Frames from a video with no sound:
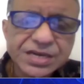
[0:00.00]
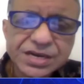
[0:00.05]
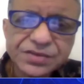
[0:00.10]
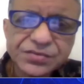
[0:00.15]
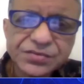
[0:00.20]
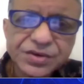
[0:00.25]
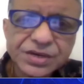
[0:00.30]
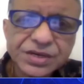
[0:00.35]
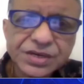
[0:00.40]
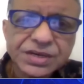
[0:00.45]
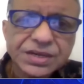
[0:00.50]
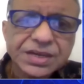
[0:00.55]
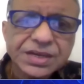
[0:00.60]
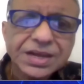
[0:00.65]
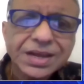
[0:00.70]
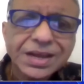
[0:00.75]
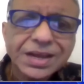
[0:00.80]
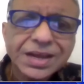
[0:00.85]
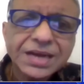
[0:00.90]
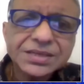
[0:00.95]
in liver
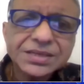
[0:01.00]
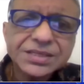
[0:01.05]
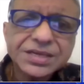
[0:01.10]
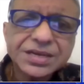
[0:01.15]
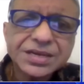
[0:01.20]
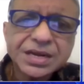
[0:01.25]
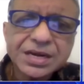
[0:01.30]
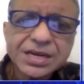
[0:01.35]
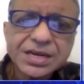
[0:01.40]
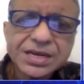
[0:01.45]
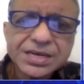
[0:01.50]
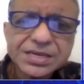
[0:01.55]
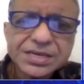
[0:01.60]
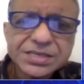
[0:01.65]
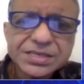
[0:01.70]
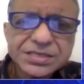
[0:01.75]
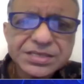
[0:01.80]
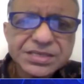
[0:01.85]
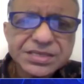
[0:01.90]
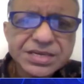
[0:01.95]
and the
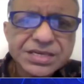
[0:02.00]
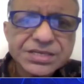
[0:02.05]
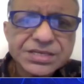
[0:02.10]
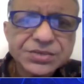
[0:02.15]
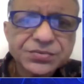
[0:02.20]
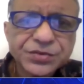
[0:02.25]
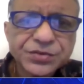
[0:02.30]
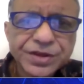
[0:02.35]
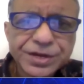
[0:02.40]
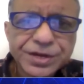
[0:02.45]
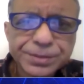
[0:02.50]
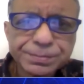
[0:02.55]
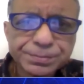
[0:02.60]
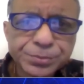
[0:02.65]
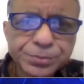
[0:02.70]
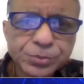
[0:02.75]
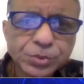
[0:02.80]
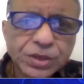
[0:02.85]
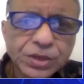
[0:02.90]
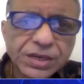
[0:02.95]
clearance is very
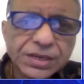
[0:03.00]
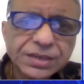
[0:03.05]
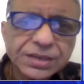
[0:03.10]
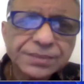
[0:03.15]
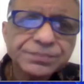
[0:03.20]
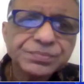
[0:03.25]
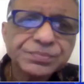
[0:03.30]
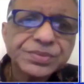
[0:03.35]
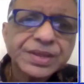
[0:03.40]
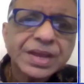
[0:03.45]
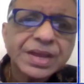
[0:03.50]
poor